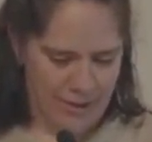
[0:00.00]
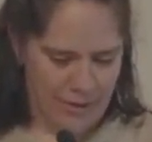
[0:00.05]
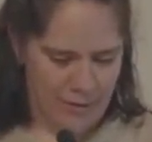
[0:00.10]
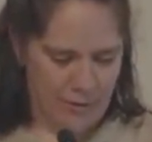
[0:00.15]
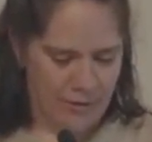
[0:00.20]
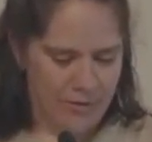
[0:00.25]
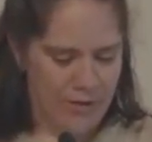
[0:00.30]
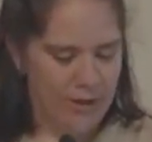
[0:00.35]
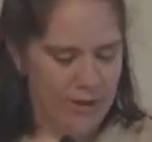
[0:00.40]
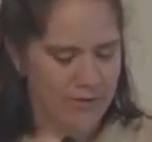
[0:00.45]

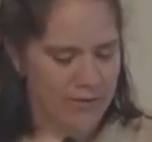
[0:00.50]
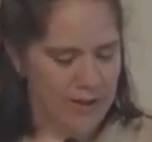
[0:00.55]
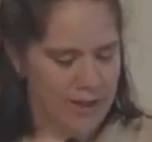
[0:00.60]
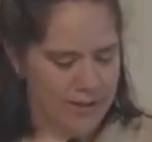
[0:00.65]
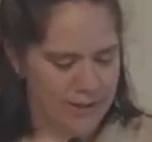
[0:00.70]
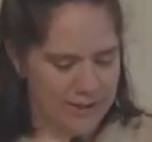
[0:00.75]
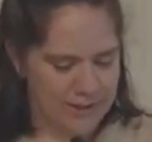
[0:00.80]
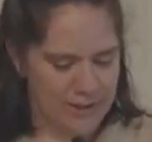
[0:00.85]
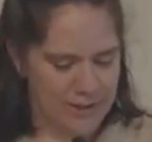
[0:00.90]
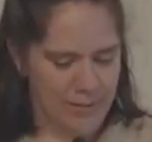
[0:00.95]
We found
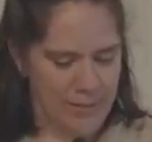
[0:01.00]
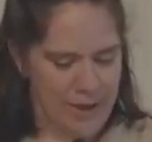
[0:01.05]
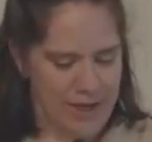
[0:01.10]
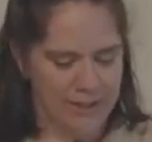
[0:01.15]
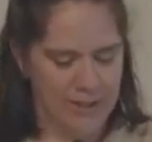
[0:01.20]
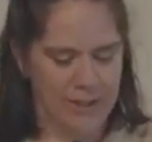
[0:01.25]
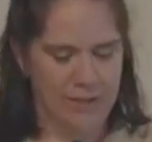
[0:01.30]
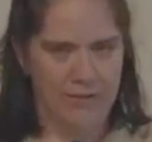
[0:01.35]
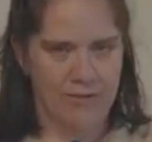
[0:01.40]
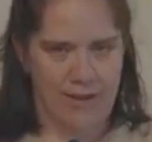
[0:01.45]
values that
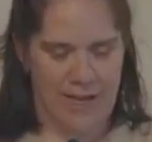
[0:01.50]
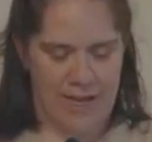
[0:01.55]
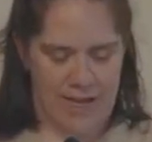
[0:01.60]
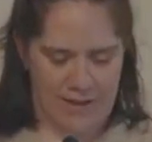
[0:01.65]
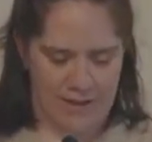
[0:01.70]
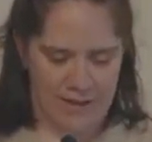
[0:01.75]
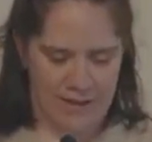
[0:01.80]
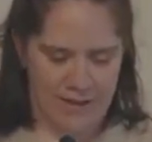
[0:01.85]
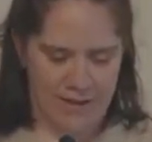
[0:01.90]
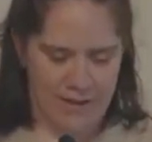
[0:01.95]
match our
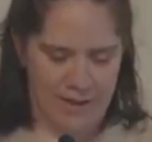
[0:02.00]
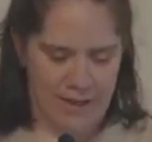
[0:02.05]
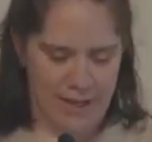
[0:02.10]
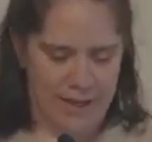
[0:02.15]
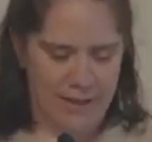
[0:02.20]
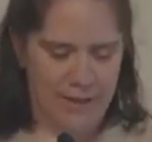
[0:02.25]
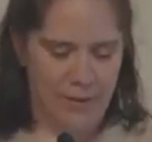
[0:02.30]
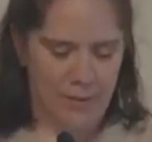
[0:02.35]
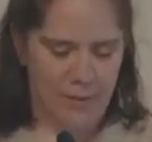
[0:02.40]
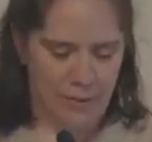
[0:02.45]
faith,
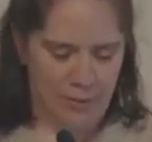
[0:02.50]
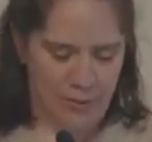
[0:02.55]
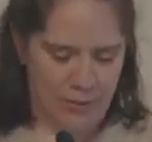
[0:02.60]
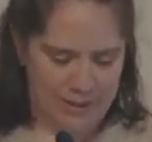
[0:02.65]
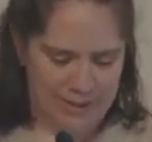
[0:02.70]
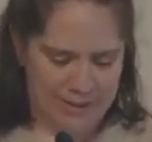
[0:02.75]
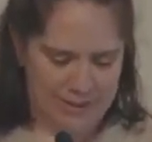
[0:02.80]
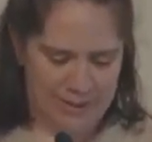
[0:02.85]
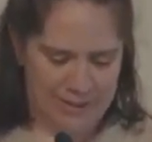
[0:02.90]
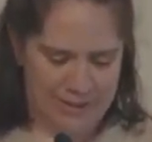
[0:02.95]
and that when we
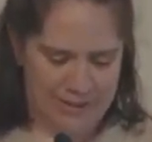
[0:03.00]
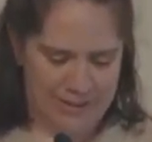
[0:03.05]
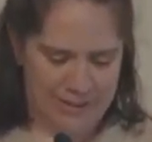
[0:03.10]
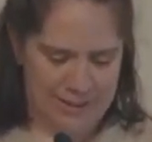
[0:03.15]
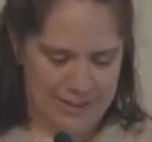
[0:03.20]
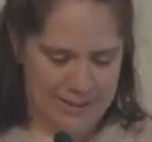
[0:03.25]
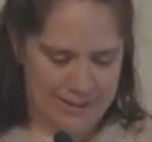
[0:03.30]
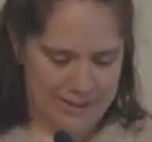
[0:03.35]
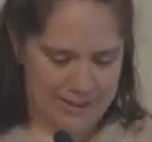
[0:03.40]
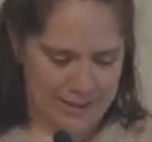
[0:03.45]
discuss it
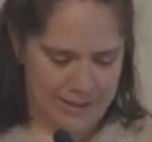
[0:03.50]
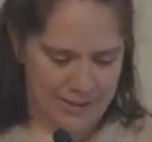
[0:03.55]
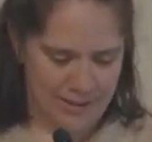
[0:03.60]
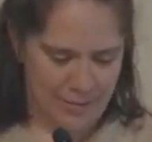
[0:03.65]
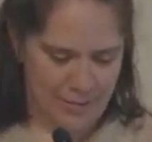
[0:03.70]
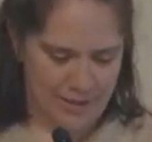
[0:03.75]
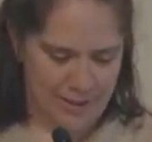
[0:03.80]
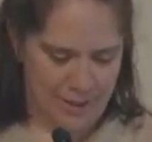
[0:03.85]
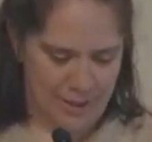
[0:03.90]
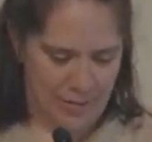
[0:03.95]
at the dinner
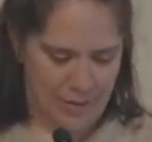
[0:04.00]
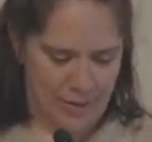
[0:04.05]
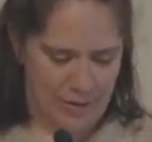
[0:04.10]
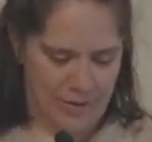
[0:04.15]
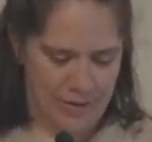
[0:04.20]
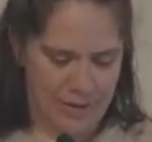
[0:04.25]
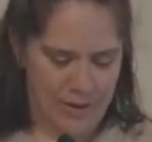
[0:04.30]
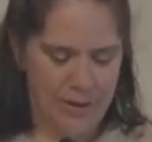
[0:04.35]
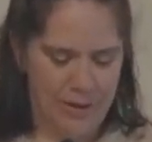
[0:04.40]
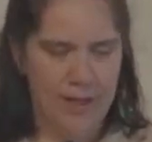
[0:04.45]

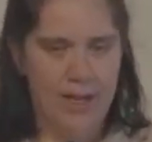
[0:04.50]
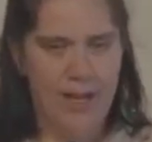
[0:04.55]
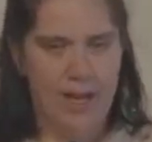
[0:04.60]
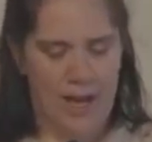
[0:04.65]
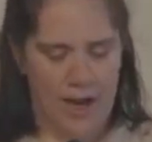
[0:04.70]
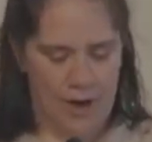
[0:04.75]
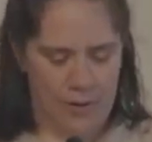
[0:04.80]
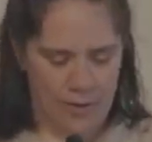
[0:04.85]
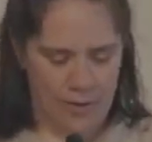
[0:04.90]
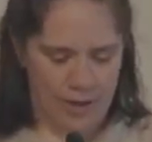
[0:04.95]
table,
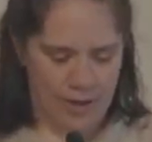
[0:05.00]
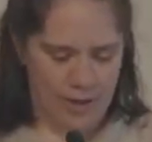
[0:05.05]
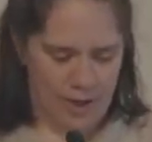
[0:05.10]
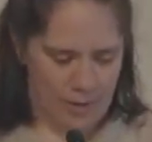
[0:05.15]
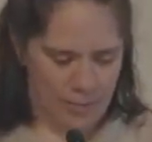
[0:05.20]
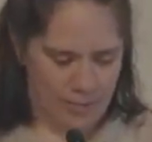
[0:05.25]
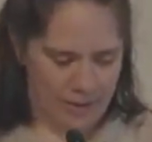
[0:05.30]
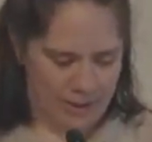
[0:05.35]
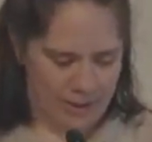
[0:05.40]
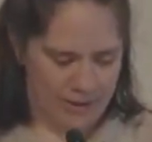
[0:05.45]
how we are
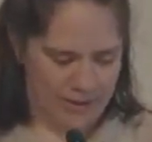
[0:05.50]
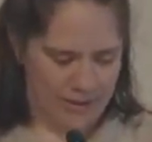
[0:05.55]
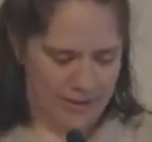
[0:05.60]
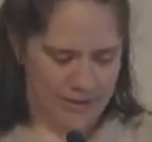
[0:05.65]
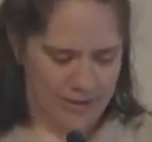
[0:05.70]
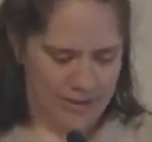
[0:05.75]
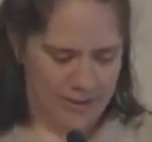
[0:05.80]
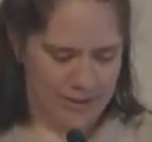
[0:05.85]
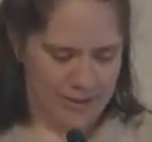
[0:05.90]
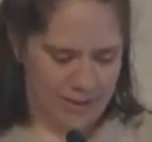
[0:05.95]
helping
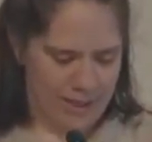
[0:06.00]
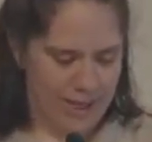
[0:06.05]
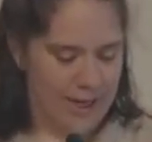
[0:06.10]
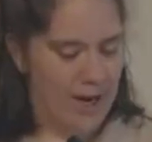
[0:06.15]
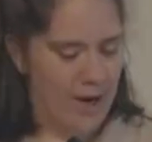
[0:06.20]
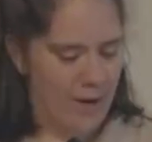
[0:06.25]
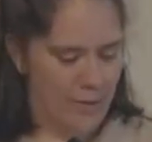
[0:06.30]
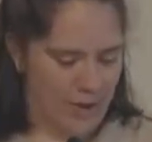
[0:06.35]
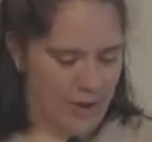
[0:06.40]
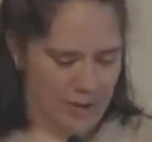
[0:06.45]
others and
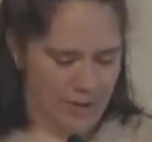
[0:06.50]
how we are